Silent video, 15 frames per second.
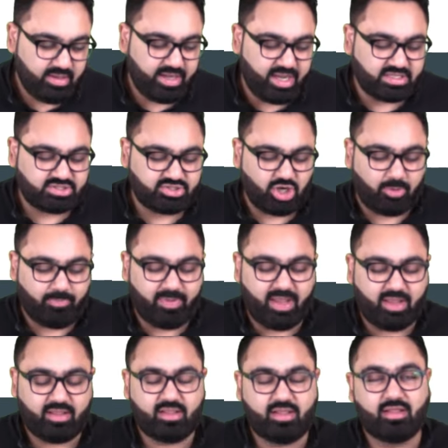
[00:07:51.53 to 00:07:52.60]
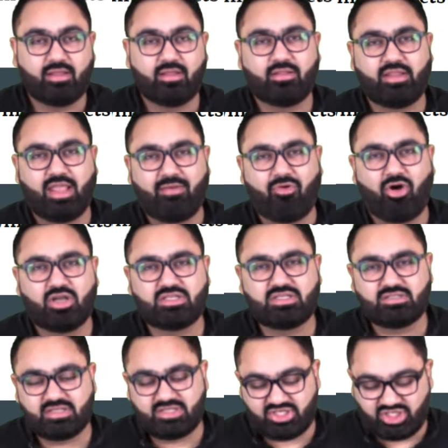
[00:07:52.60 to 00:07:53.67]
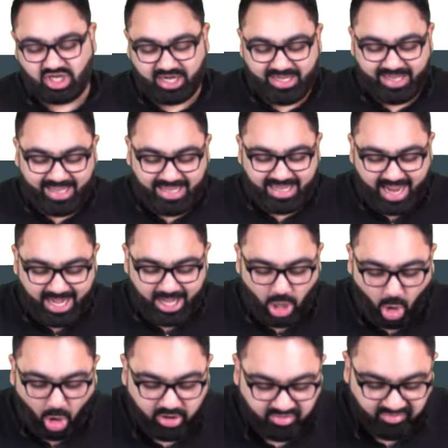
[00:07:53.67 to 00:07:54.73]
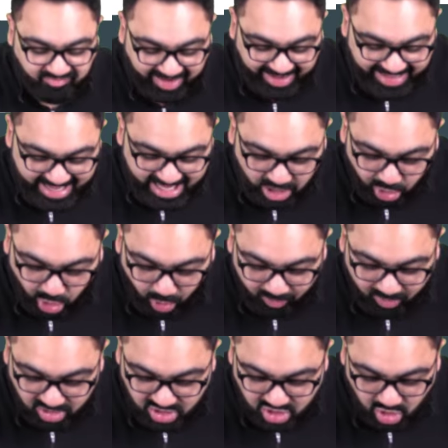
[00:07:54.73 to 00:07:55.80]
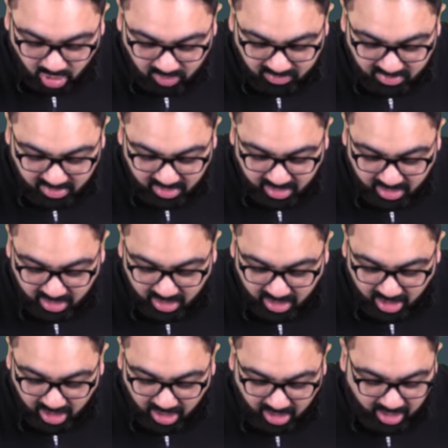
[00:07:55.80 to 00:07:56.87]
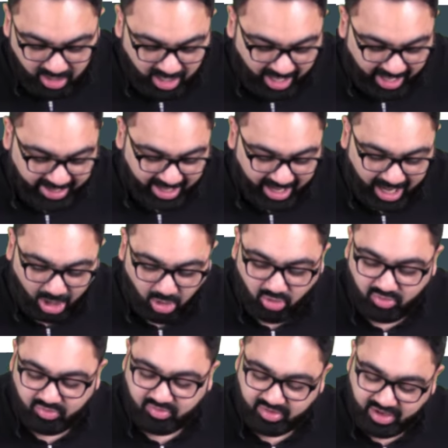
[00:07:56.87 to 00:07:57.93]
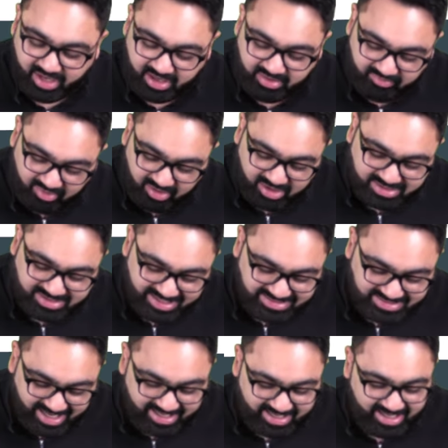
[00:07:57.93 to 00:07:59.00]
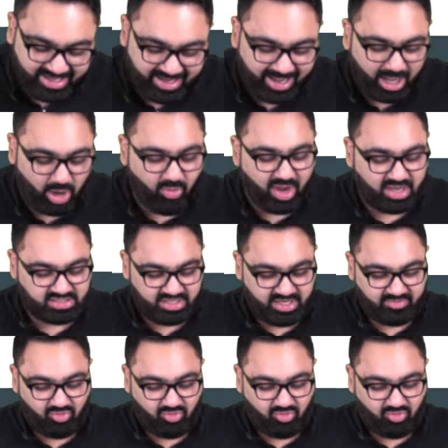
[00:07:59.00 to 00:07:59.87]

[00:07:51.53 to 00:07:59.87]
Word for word: Next topic there was study done on Y chromosome and how it works exactly how has it